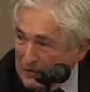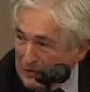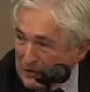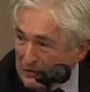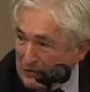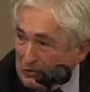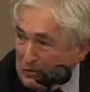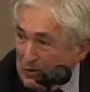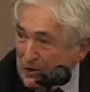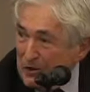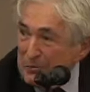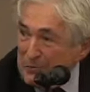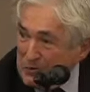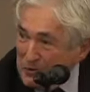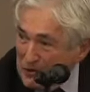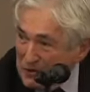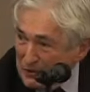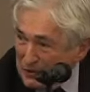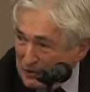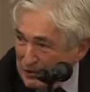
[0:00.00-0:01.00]
had
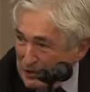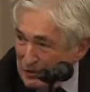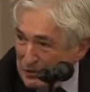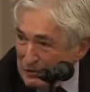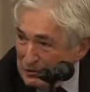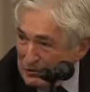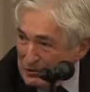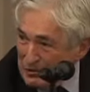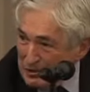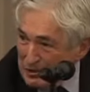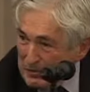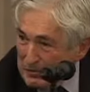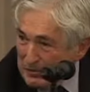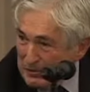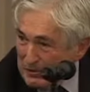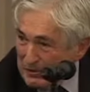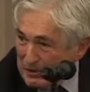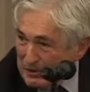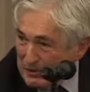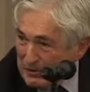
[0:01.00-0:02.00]
20% of the global
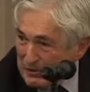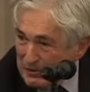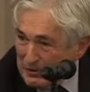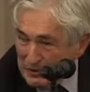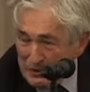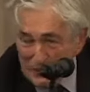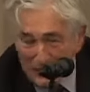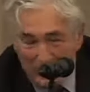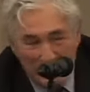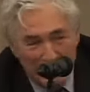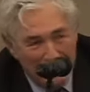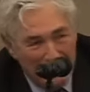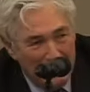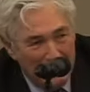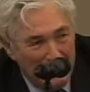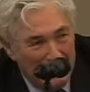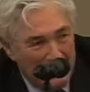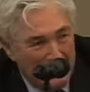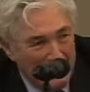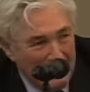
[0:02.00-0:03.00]
GDP.
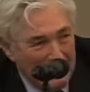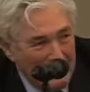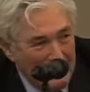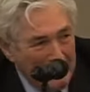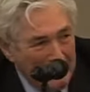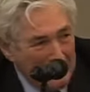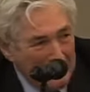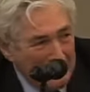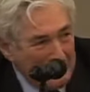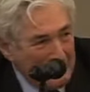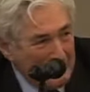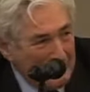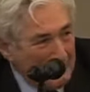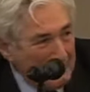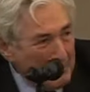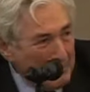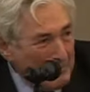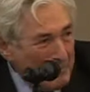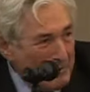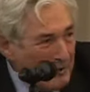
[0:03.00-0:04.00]
And that was
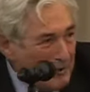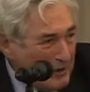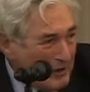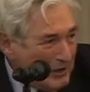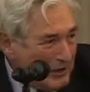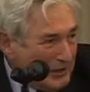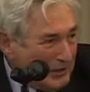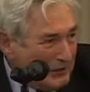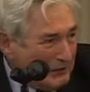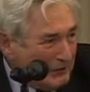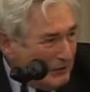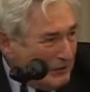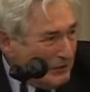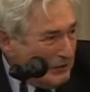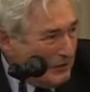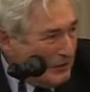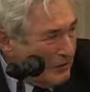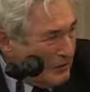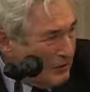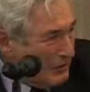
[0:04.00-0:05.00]
true more or less
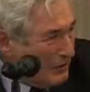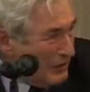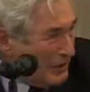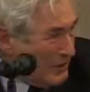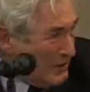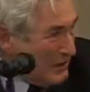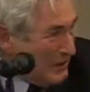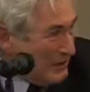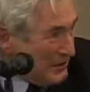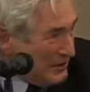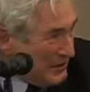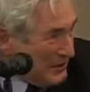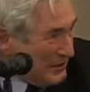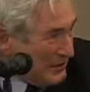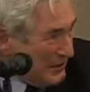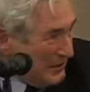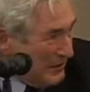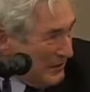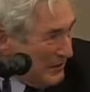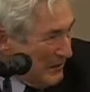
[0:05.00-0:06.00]
for 30 years.
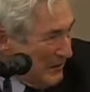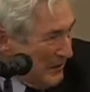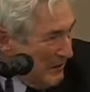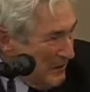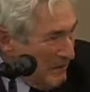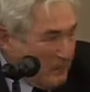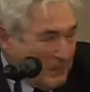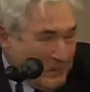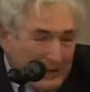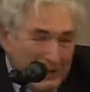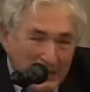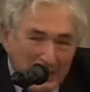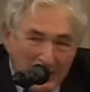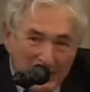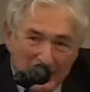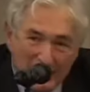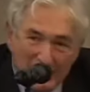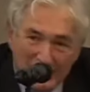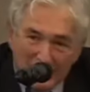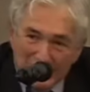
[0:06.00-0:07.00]

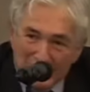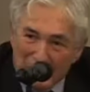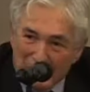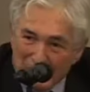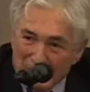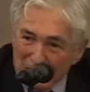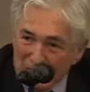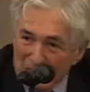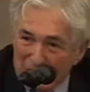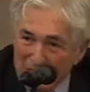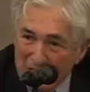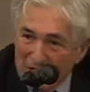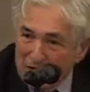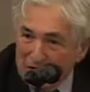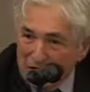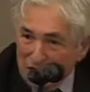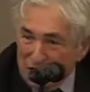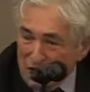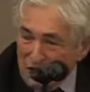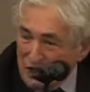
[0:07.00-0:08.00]
And then things
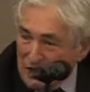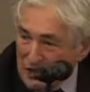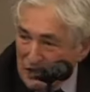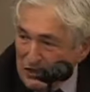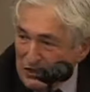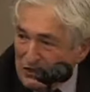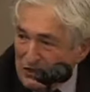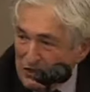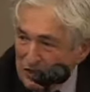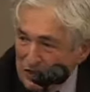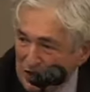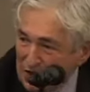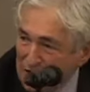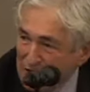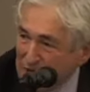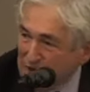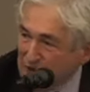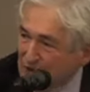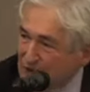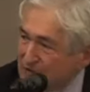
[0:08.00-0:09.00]
started to change at the
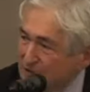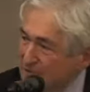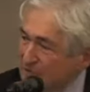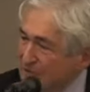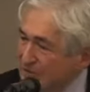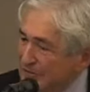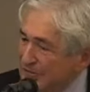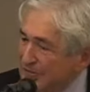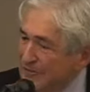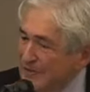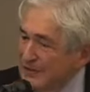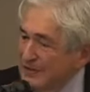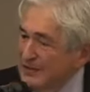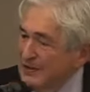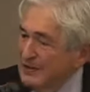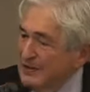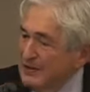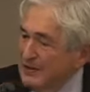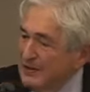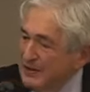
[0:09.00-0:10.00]
end of
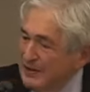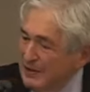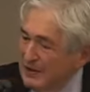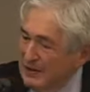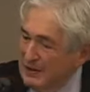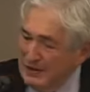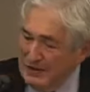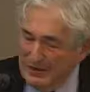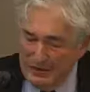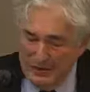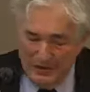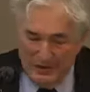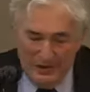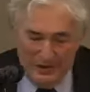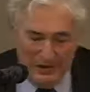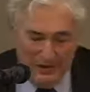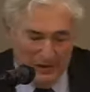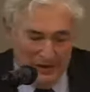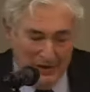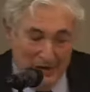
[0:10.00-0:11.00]

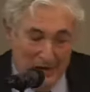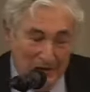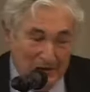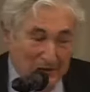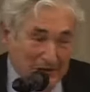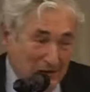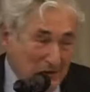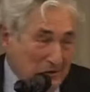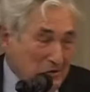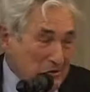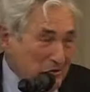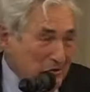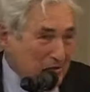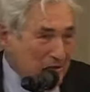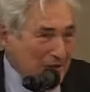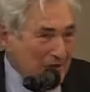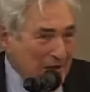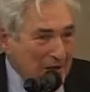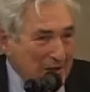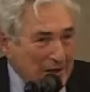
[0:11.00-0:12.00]
the last
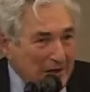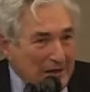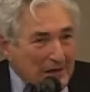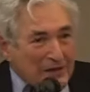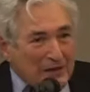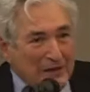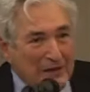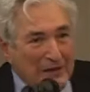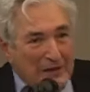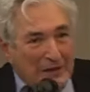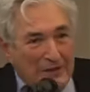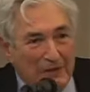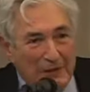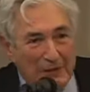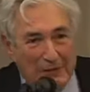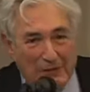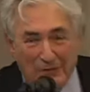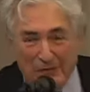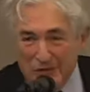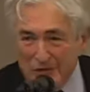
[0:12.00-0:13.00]
century and
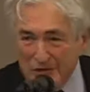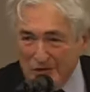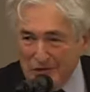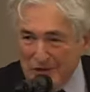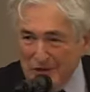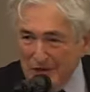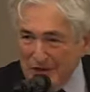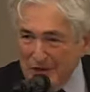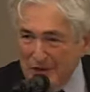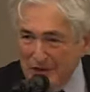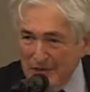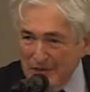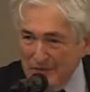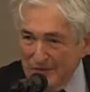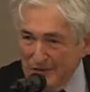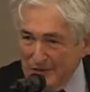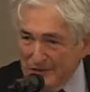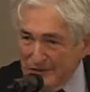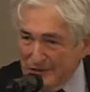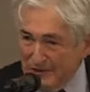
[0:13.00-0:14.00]
in the first decade of
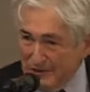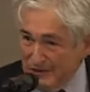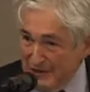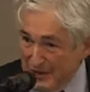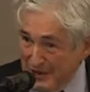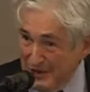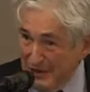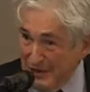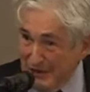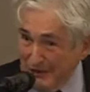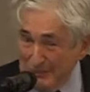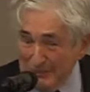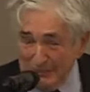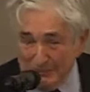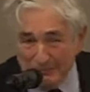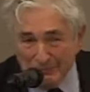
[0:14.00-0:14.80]
this, and now